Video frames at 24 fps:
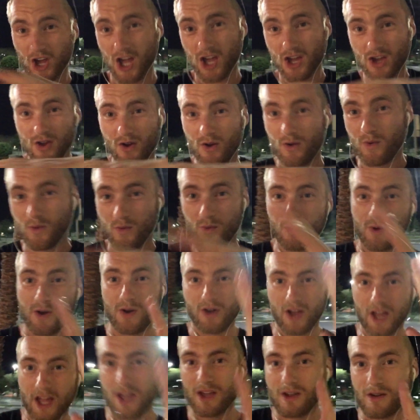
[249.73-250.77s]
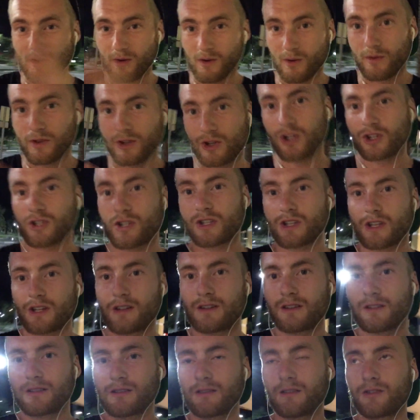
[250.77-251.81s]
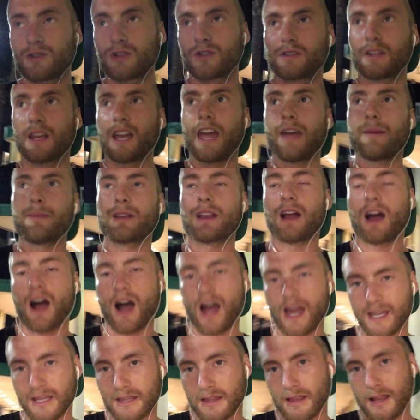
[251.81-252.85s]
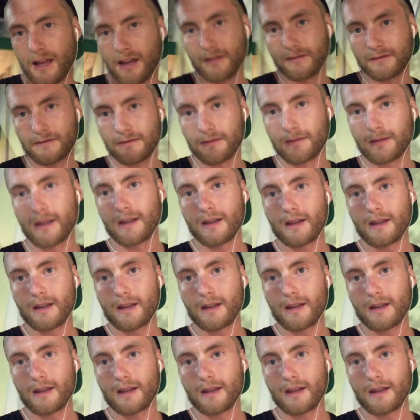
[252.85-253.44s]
Ayo, ayo, they're just, I should say, aiming high in life.